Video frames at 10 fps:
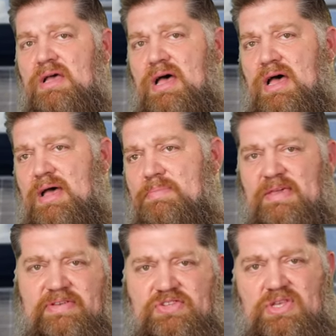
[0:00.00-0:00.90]
uh,
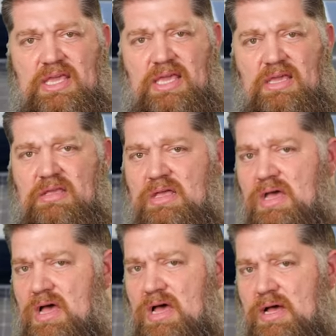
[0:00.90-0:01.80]
PVC,
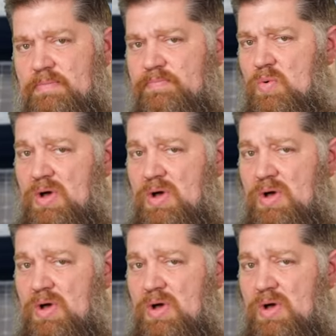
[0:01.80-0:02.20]
um,